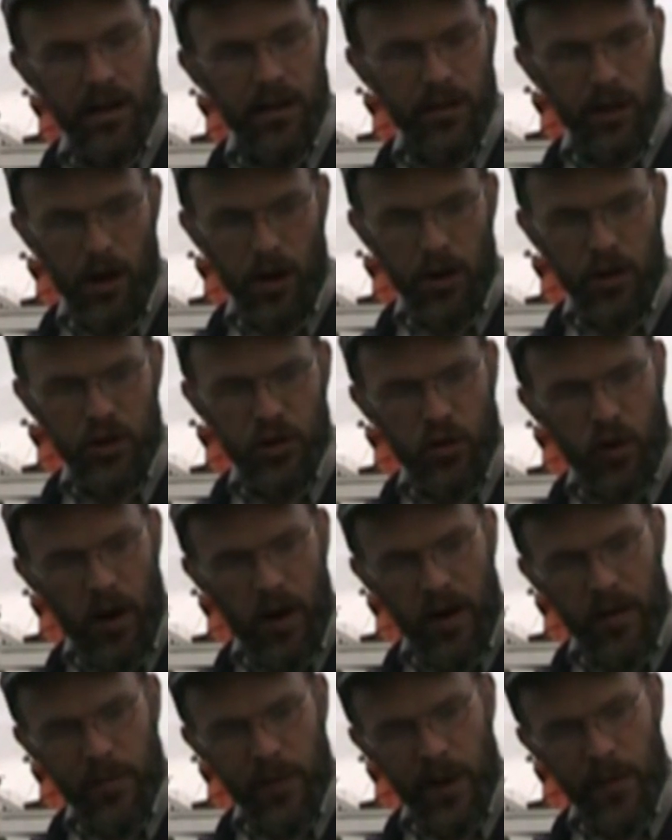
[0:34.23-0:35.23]
a large
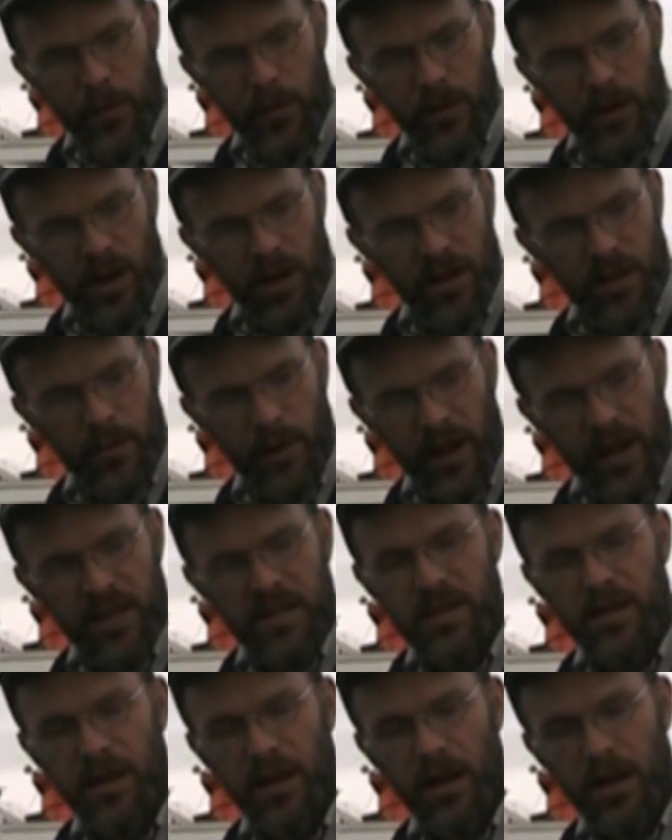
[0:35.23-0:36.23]
crowd of people lined the
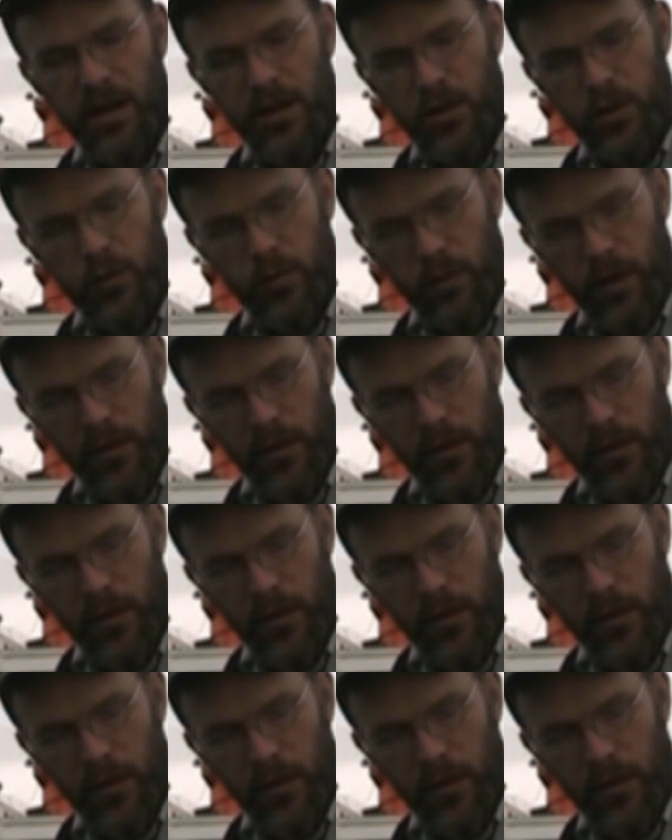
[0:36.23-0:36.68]
banks of the Hudson